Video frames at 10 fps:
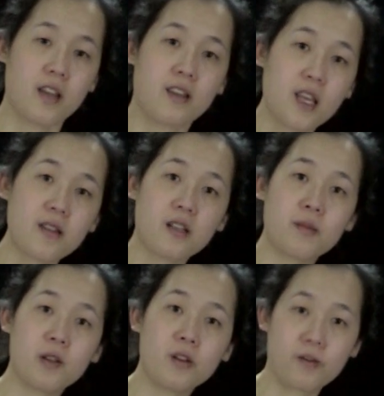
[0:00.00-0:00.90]
these are going
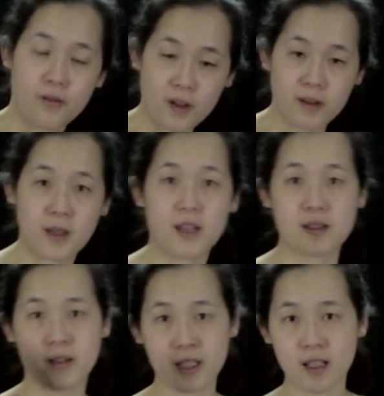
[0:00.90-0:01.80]
to be all filled
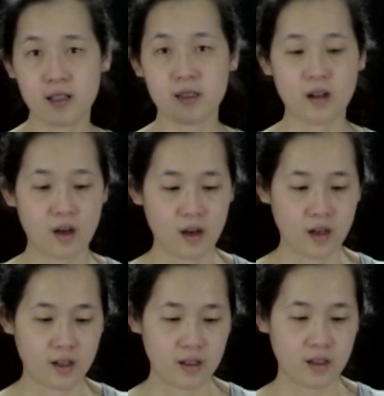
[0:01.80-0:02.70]
because ligands
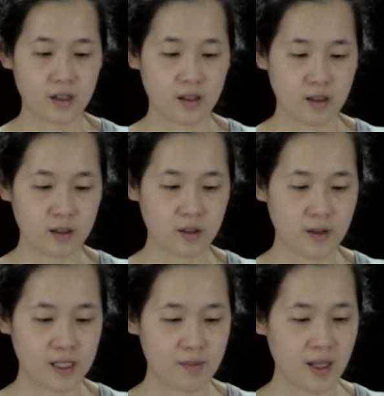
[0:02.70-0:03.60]
are
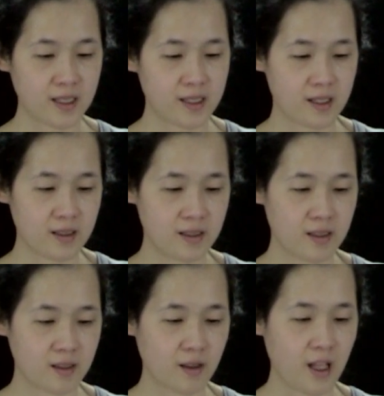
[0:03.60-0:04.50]
Lewis bases.
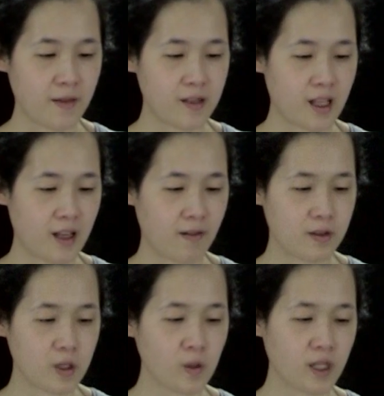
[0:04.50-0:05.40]
So they have to have
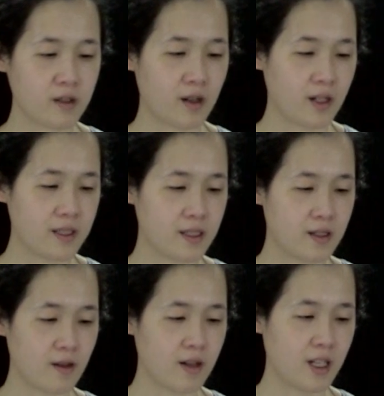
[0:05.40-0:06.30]
two electrons to
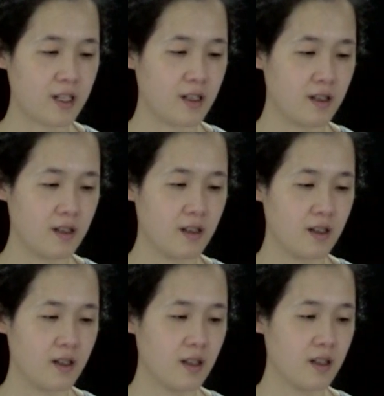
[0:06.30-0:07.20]
donate
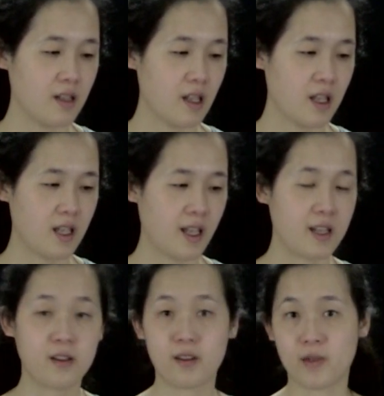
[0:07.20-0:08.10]

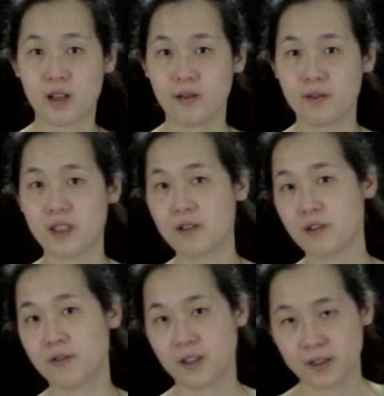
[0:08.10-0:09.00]
into the metal. These are all
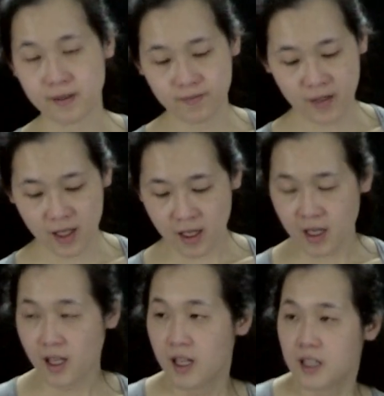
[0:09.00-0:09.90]
filled.
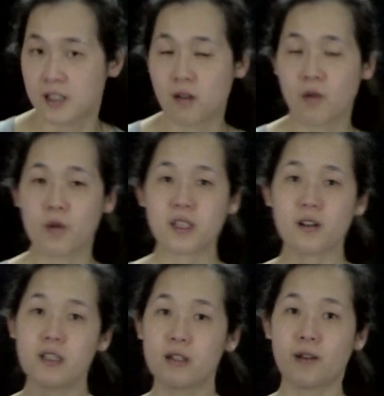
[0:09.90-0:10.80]
So when we start
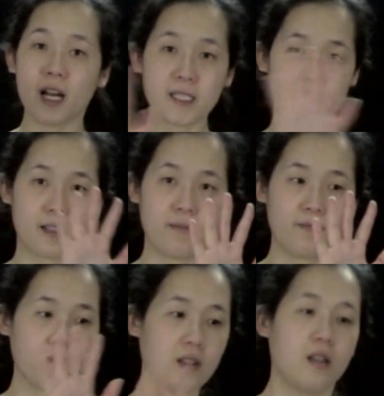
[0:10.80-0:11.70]
interacting them,
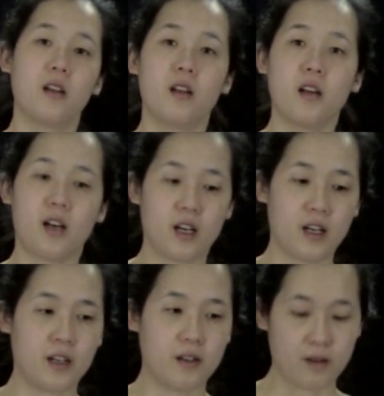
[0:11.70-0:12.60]

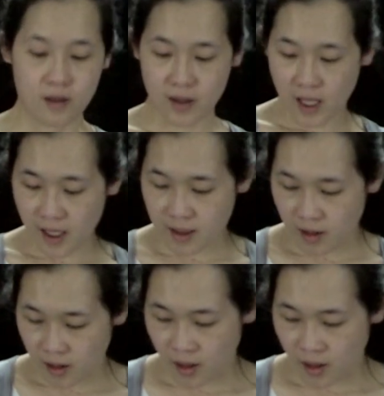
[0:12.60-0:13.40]
uh, then